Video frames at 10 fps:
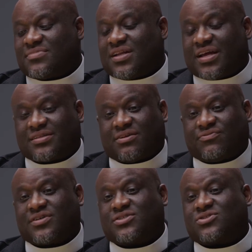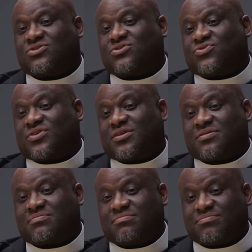elected officials,
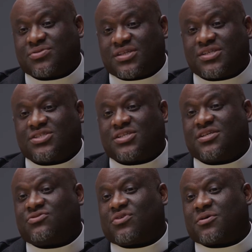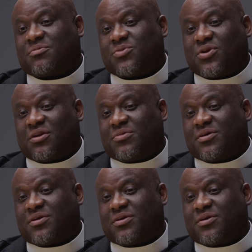from police chiefs, from community